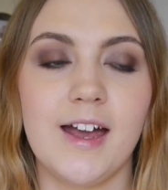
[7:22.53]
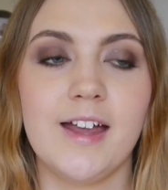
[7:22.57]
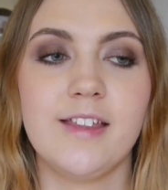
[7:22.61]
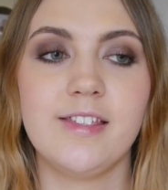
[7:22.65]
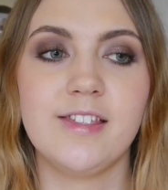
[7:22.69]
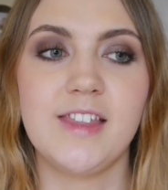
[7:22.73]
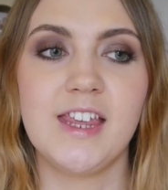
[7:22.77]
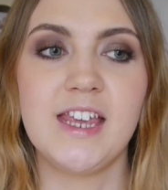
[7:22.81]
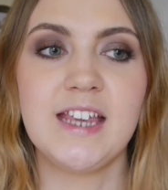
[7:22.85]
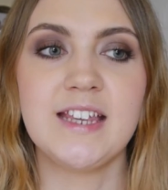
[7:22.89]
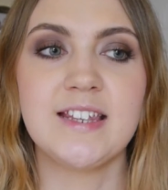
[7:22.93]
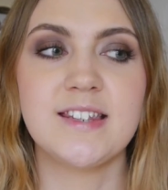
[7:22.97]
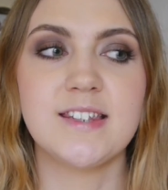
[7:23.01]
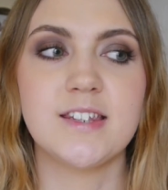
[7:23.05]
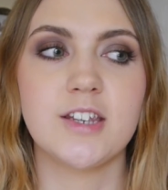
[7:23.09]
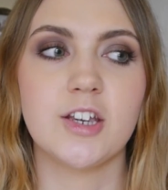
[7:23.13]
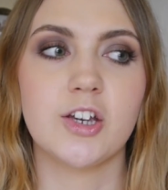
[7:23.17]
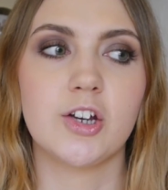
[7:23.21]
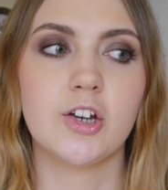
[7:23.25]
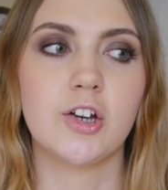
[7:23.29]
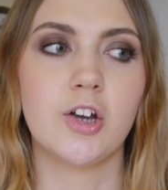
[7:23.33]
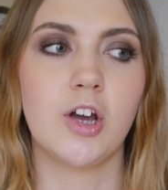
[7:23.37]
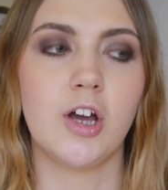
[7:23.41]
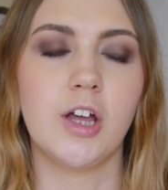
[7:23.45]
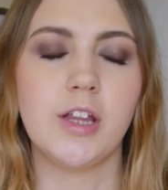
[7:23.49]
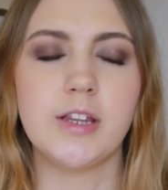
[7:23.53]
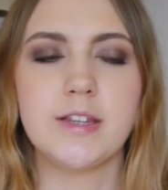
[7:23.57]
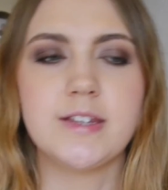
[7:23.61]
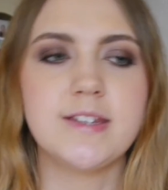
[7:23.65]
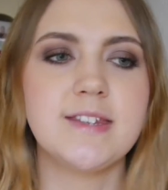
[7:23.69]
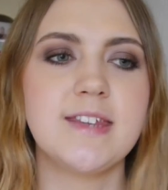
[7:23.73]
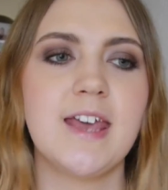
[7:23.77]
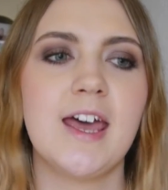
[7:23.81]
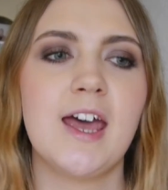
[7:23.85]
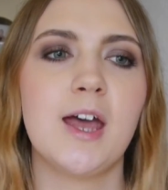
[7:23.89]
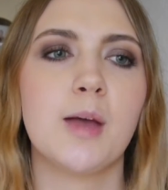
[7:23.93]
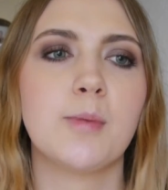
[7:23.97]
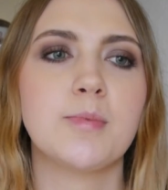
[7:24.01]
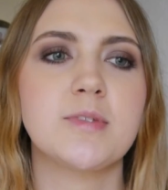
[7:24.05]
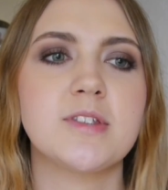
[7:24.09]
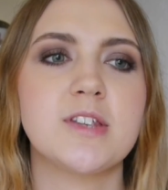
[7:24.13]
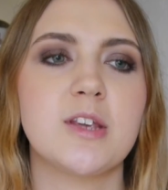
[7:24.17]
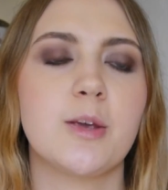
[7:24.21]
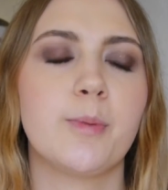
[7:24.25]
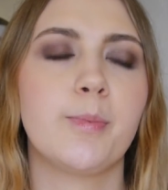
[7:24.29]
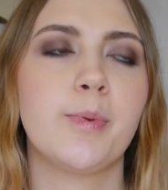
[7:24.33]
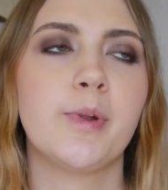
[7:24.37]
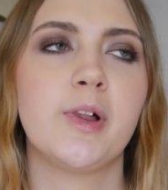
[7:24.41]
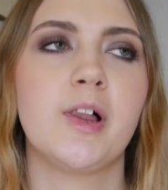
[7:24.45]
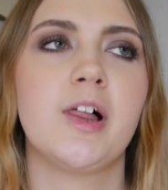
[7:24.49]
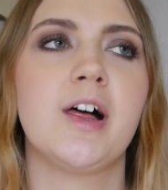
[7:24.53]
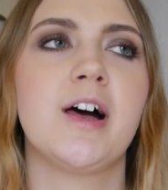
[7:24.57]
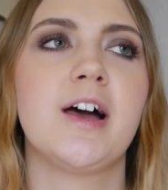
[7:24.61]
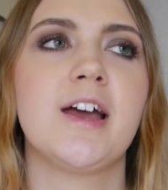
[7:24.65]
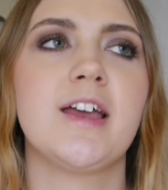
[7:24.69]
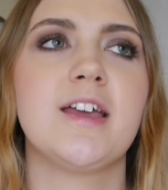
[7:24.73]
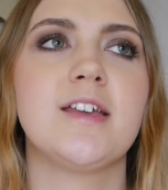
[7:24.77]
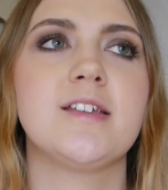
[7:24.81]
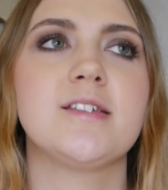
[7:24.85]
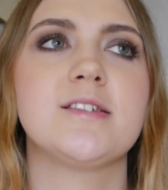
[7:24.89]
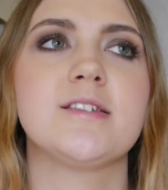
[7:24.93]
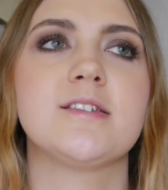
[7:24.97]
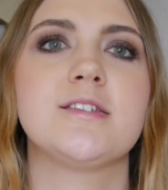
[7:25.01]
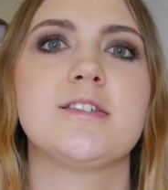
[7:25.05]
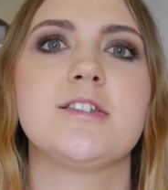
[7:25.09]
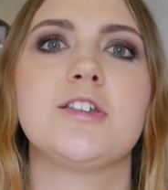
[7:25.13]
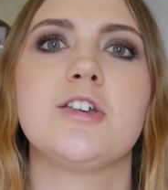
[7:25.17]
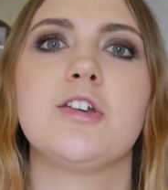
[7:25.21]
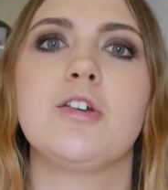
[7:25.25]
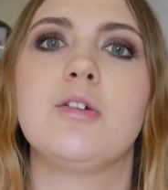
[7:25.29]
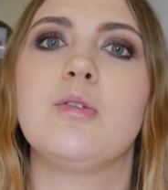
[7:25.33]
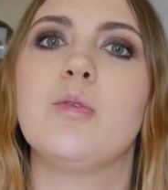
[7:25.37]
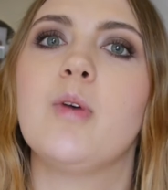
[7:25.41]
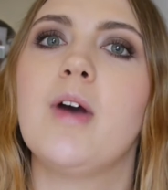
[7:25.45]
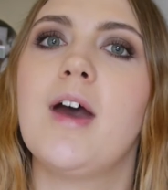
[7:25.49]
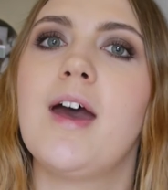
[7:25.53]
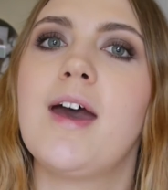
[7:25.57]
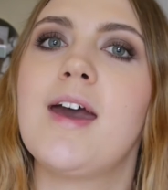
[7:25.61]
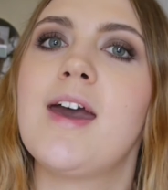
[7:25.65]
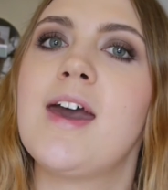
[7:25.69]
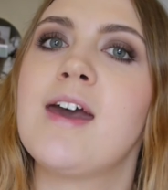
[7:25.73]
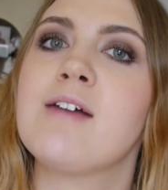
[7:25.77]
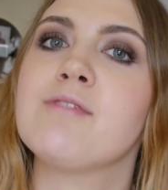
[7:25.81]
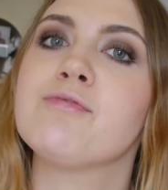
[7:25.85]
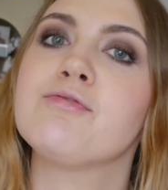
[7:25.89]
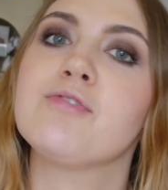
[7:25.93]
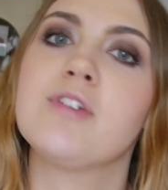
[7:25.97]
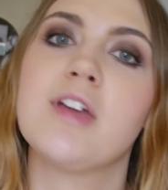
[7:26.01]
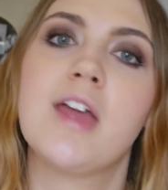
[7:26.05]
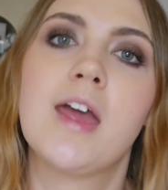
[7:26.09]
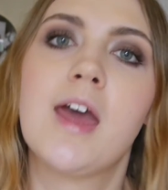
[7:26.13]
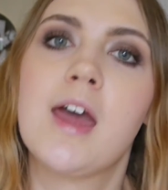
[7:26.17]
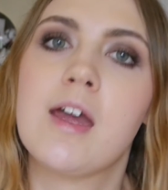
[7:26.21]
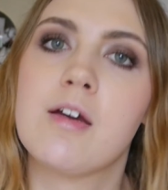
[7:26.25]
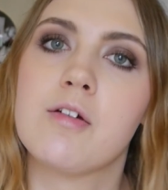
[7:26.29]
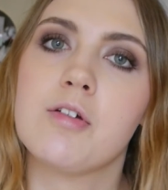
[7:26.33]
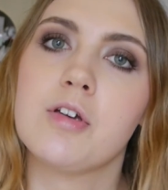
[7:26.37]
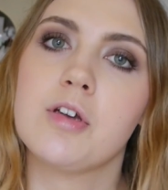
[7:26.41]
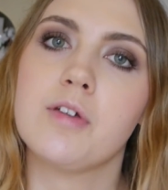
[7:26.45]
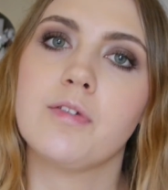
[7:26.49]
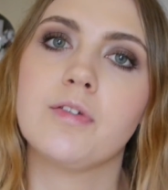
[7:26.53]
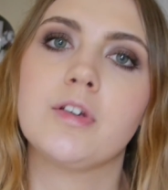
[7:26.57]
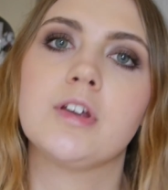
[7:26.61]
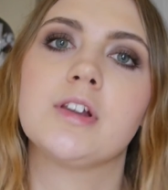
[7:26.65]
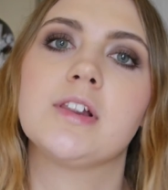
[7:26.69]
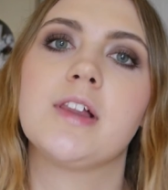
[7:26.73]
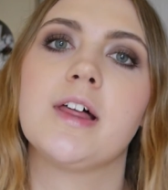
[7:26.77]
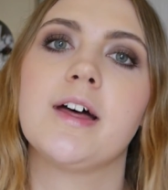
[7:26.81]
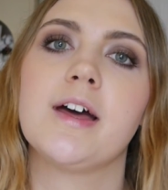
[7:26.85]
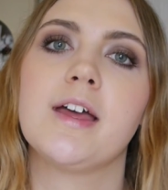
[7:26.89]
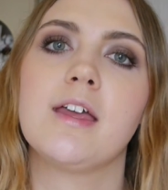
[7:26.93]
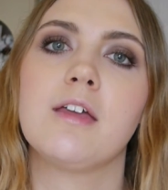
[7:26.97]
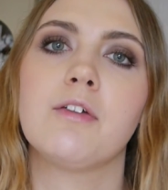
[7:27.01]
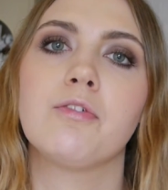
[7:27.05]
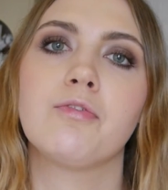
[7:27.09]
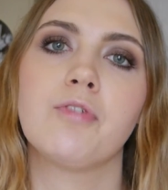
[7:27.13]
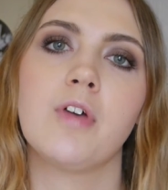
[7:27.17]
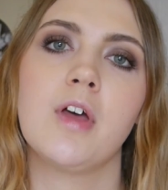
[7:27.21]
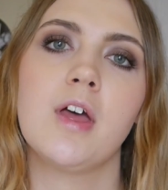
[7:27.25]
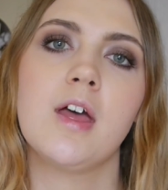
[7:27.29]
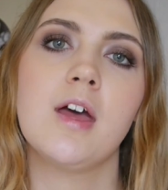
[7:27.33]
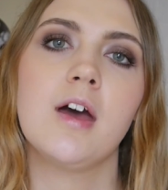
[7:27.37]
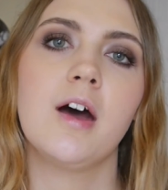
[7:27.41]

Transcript: And this concept applies to every area of your life.